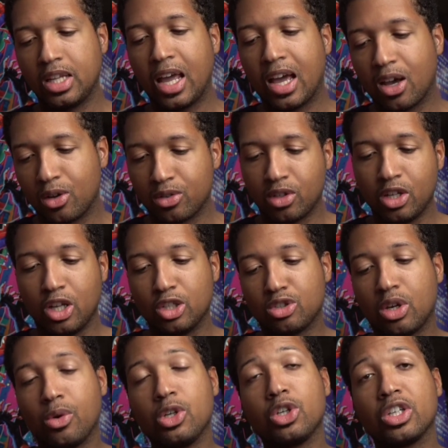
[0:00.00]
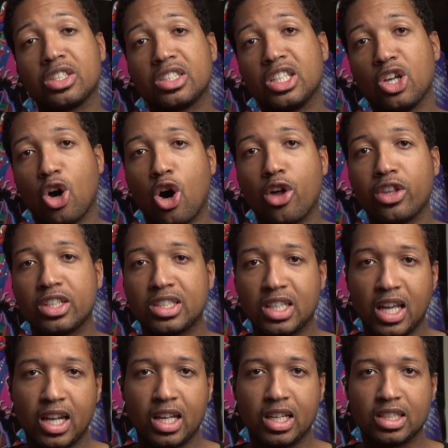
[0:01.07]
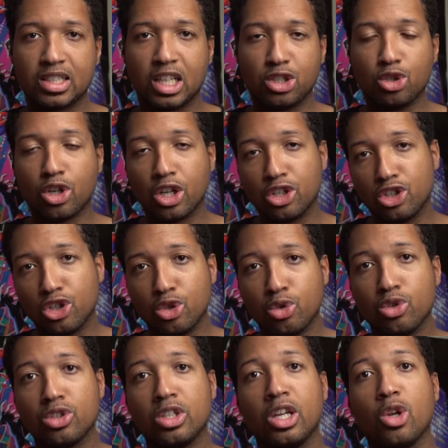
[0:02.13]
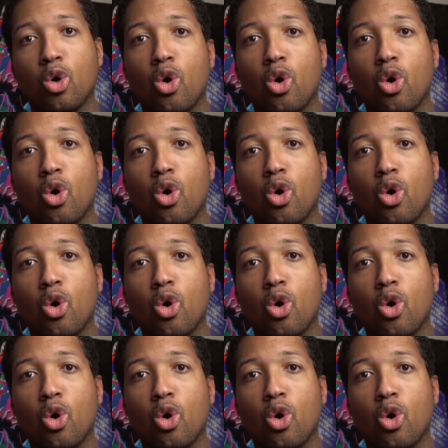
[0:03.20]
down, so you can see all the settings that you can do